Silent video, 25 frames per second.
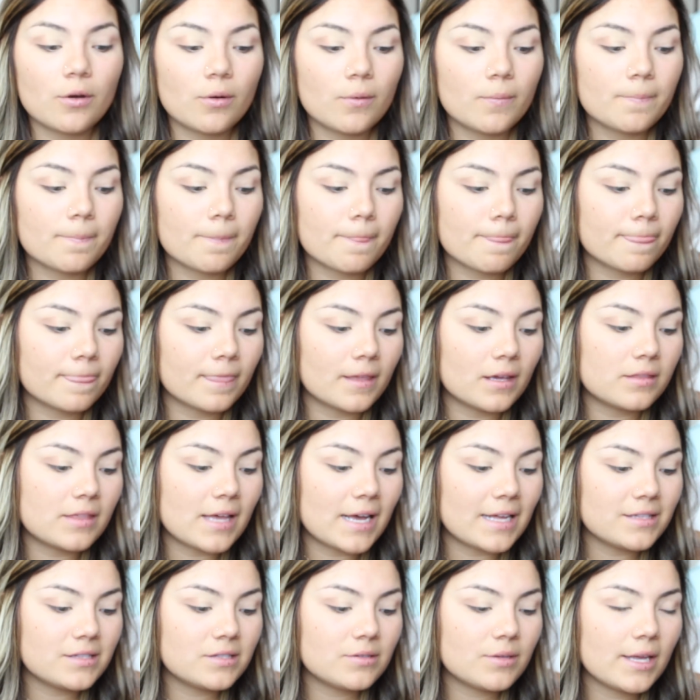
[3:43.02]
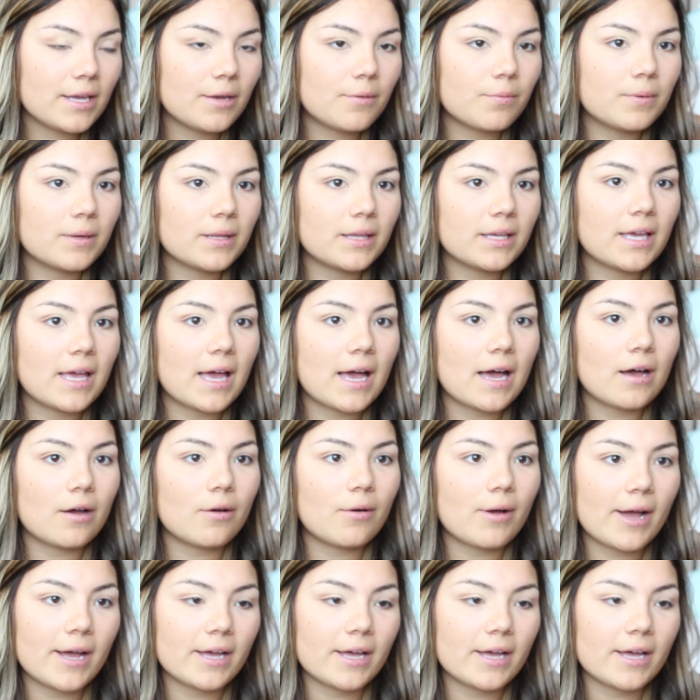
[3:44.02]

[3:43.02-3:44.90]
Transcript: So that's like really how